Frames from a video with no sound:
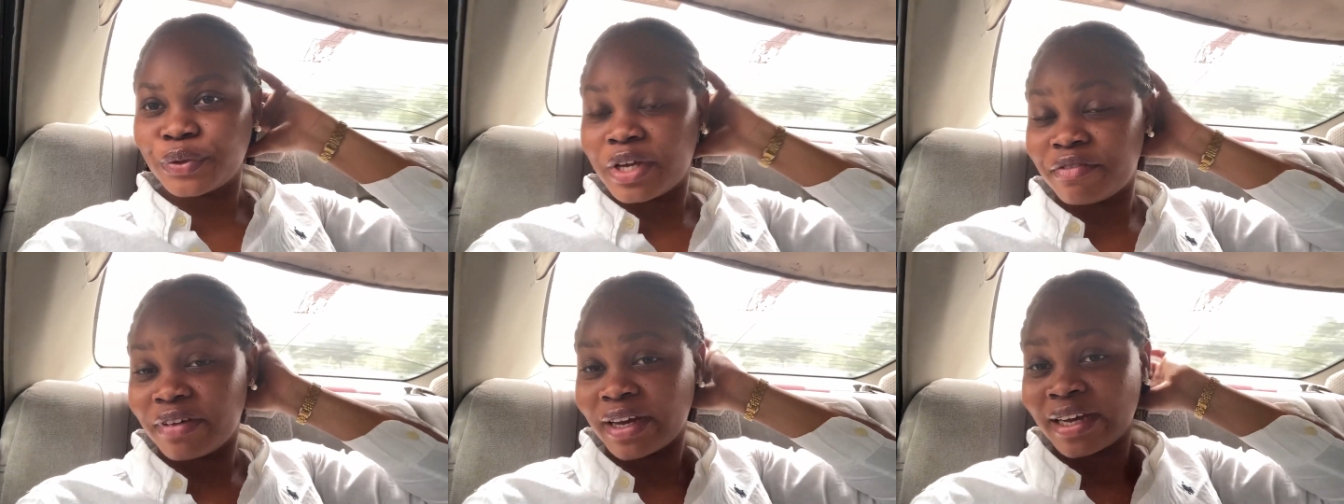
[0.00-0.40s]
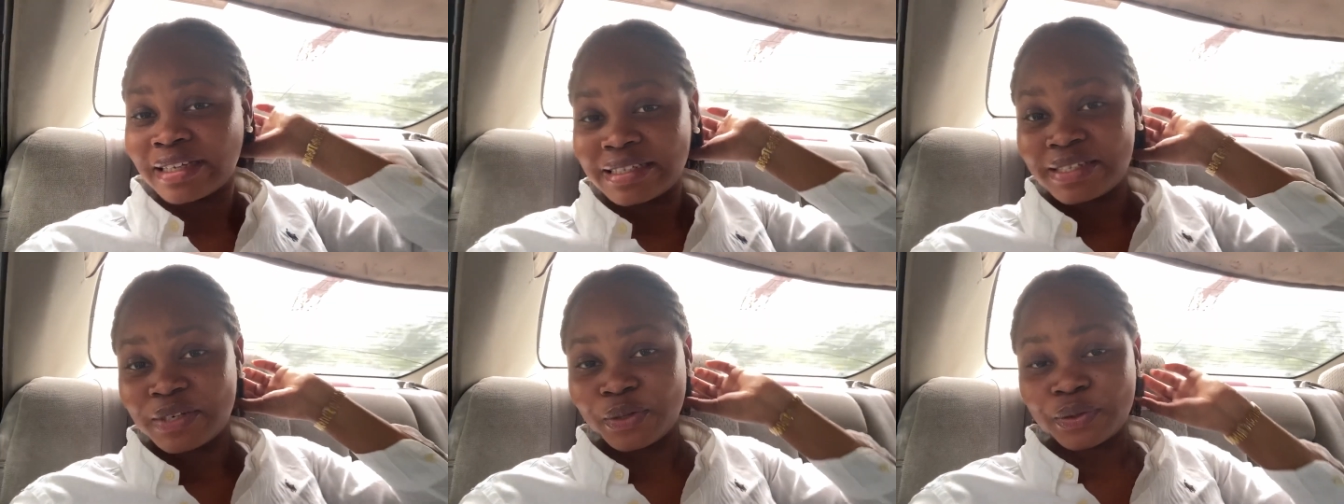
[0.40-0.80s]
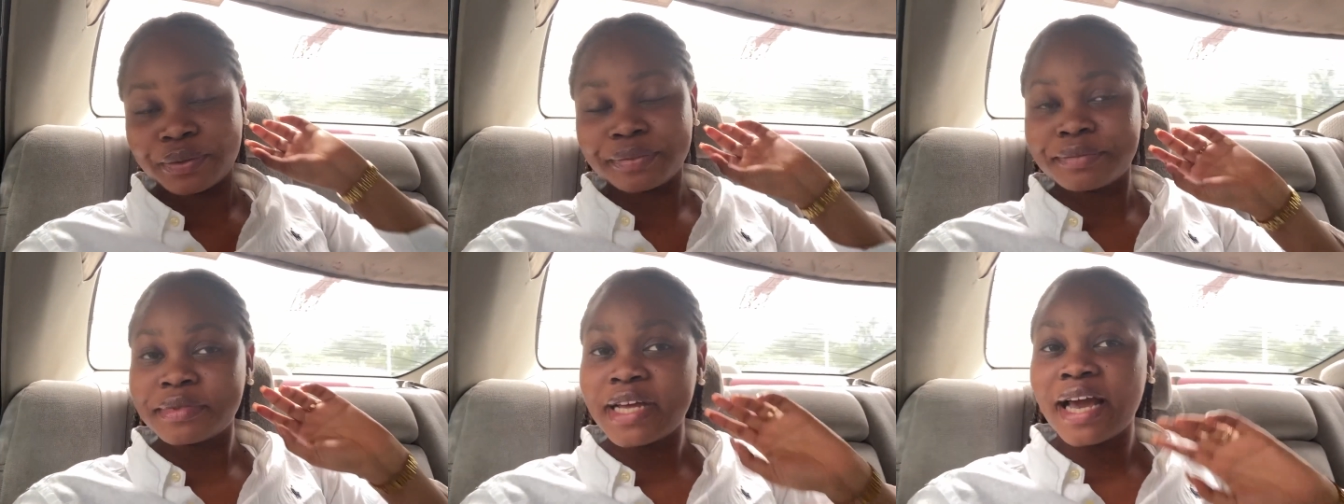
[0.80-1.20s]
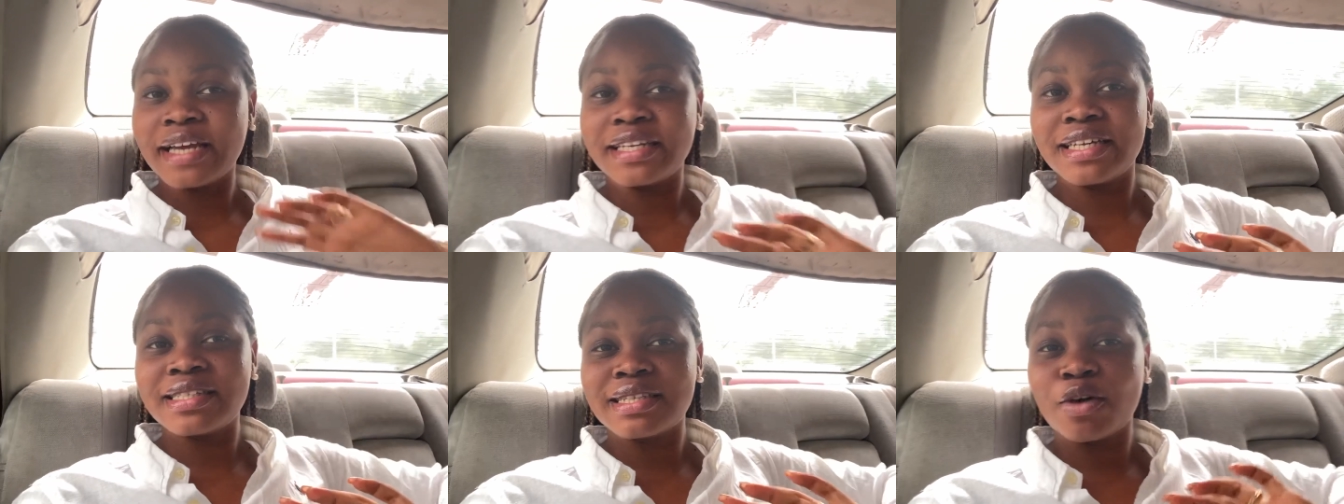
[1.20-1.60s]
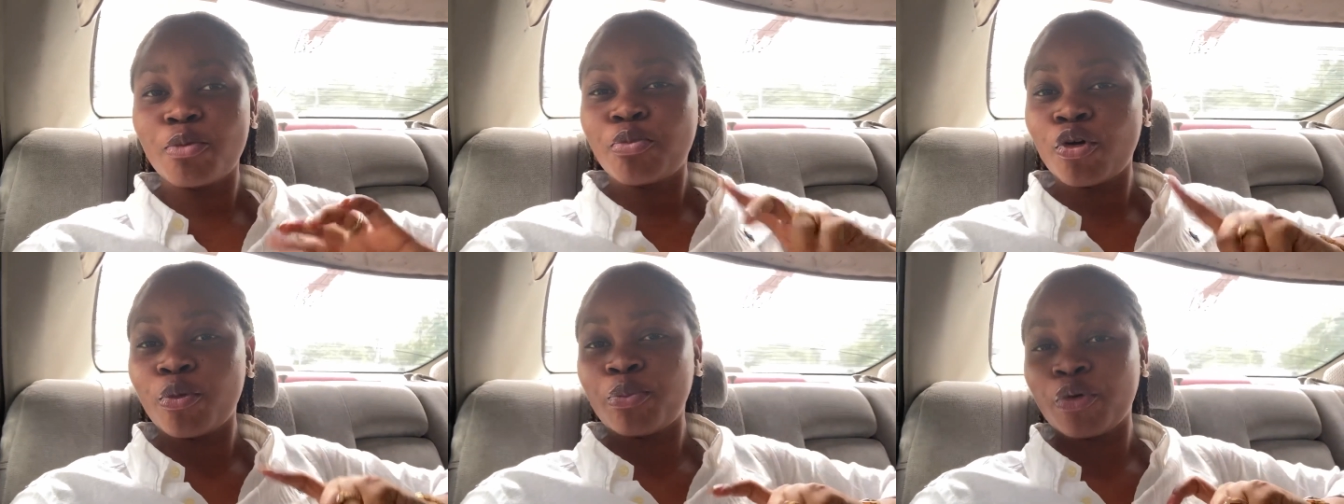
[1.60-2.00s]
Never can tell the ideas that
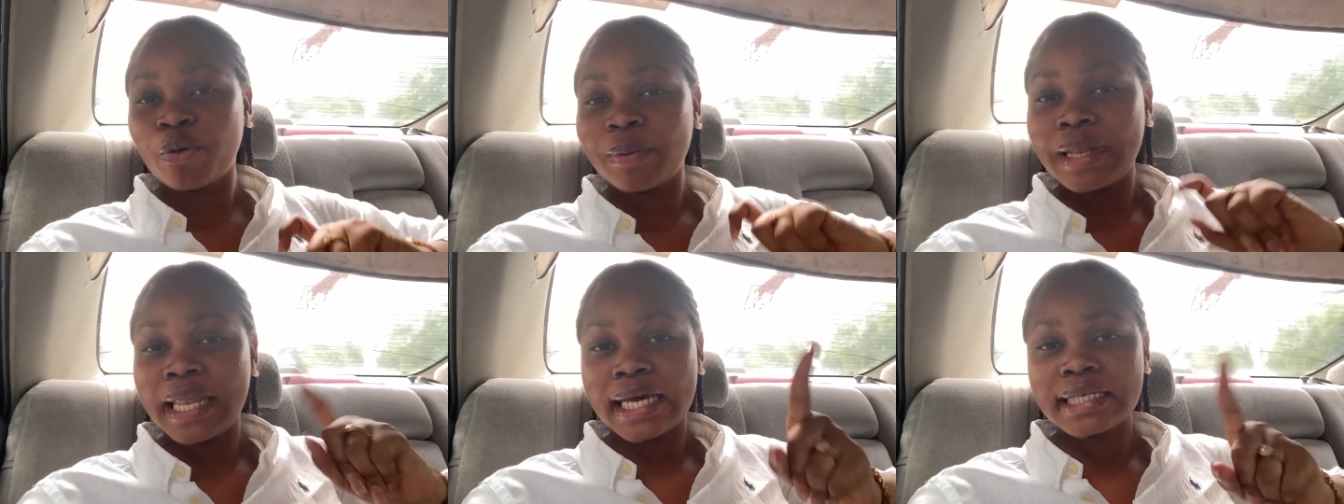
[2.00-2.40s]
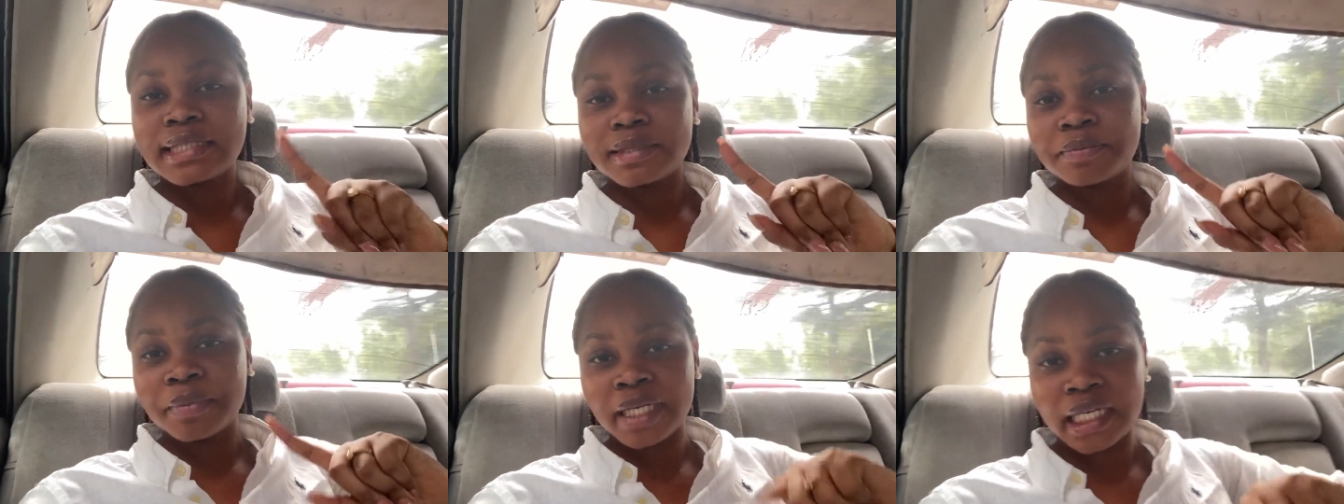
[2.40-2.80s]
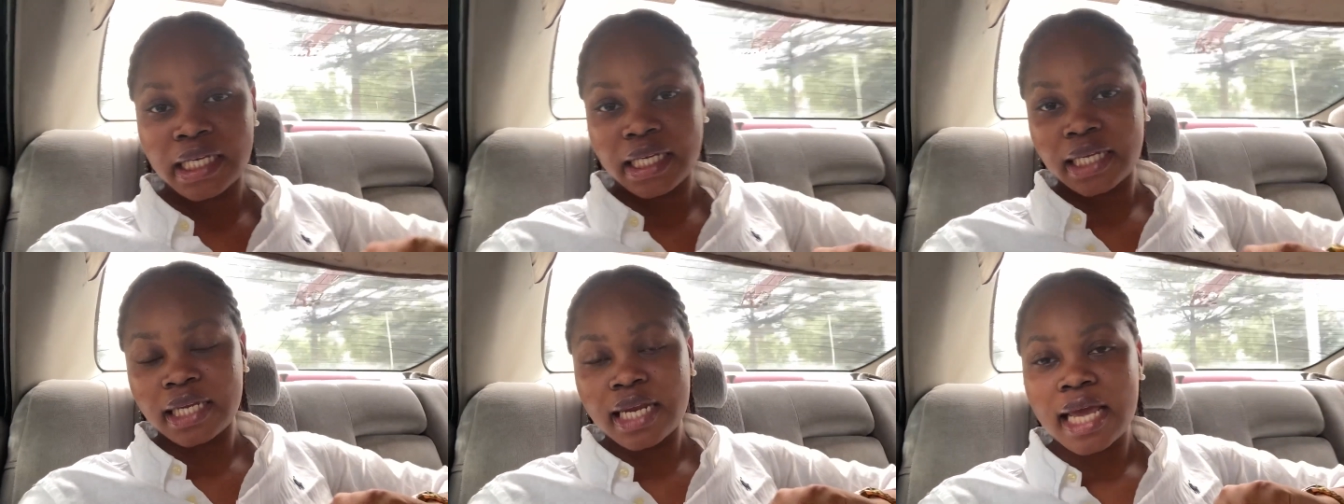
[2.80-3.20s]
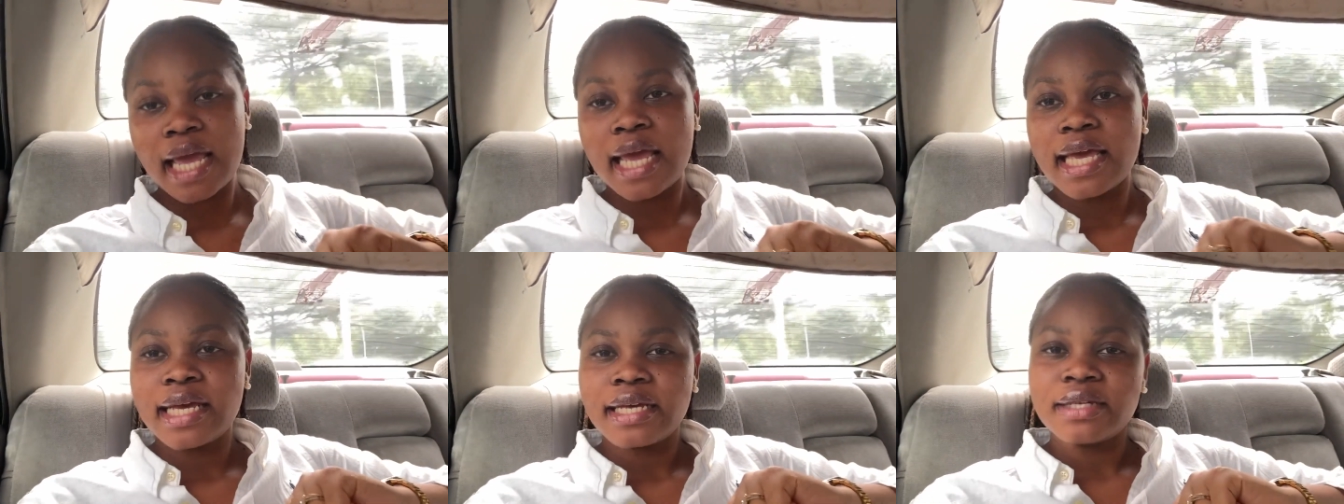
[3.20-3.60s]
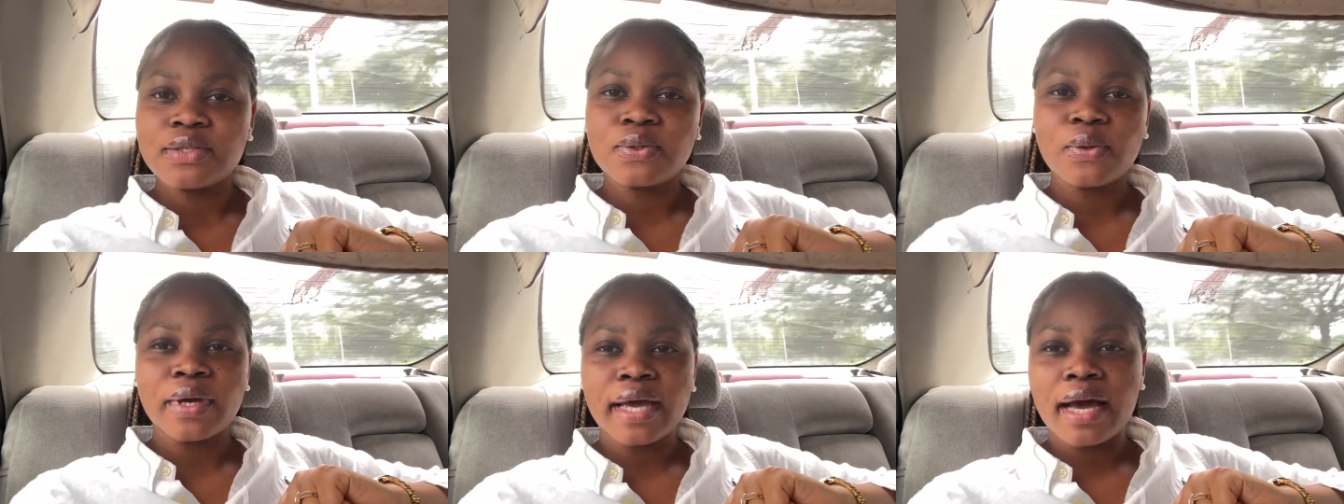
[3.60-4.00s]
will pop up last minute.
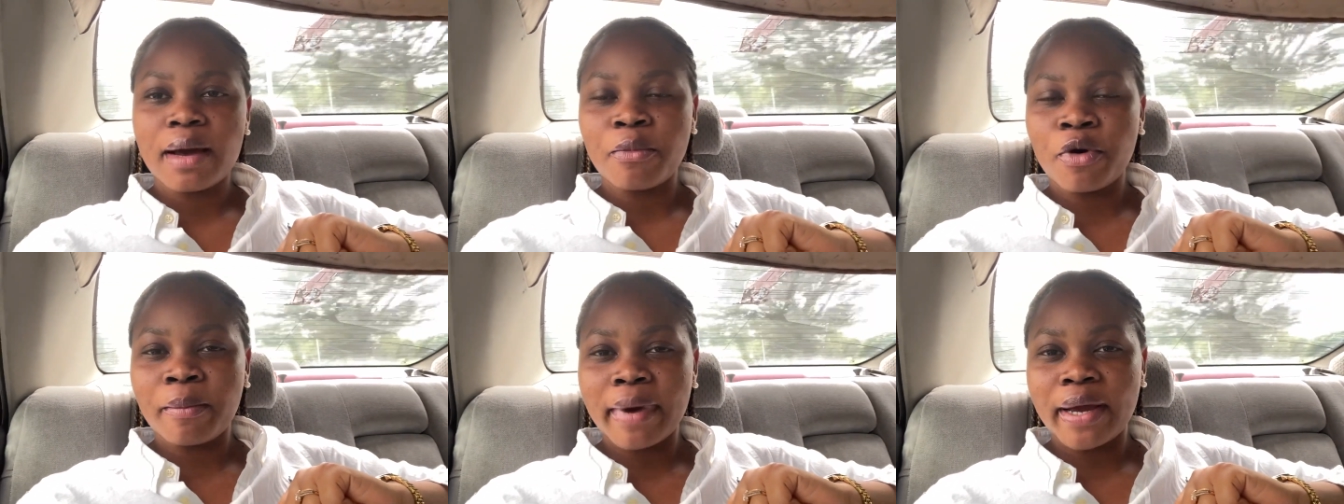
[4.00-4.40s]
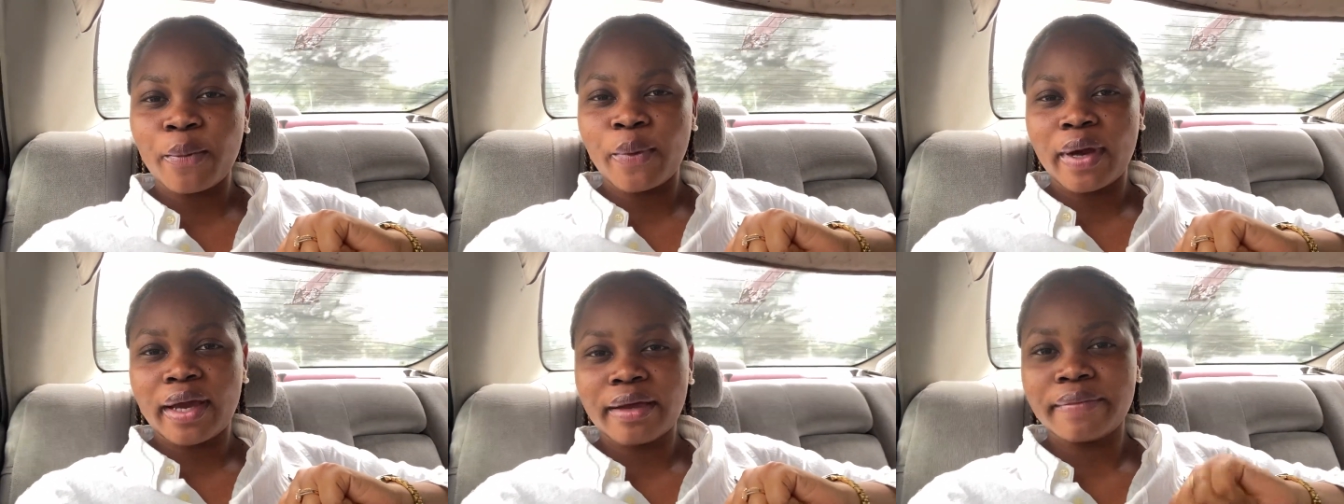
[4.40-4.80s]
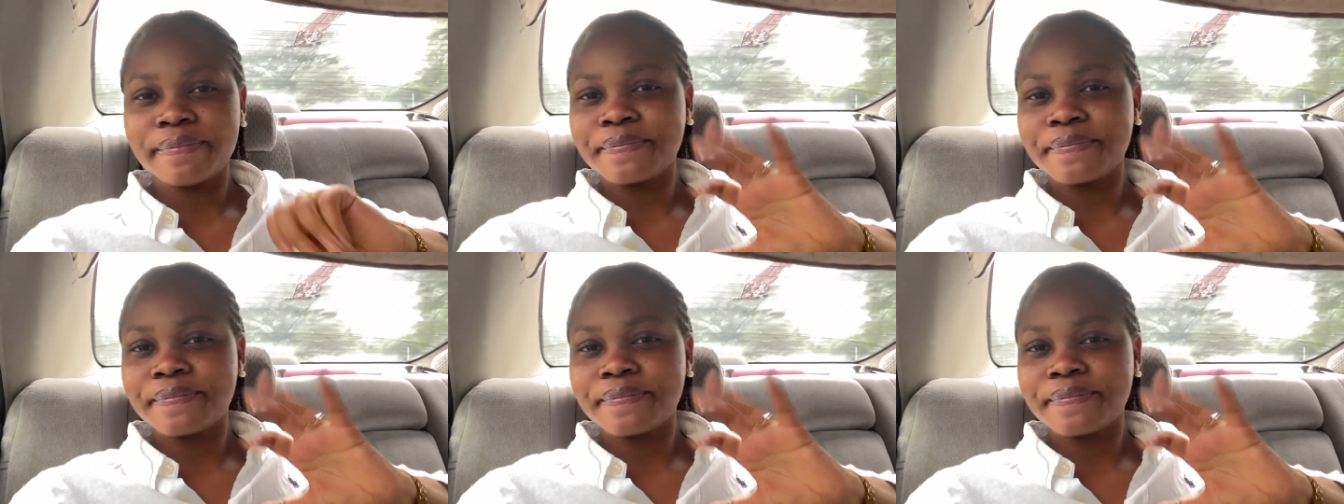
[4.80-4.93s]
So yeah, I'm on my way.